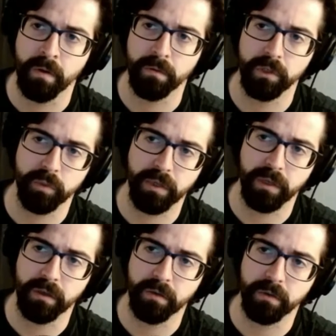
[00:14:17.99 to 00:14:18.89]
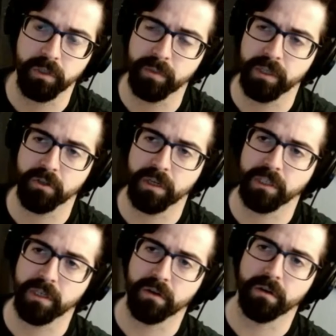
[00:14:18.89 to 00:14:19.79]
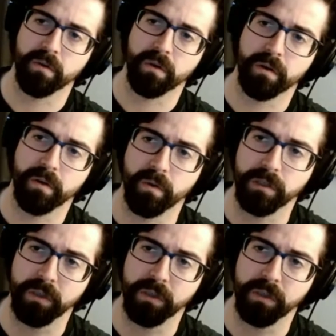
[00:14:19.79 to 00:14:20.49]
Would you be interested, or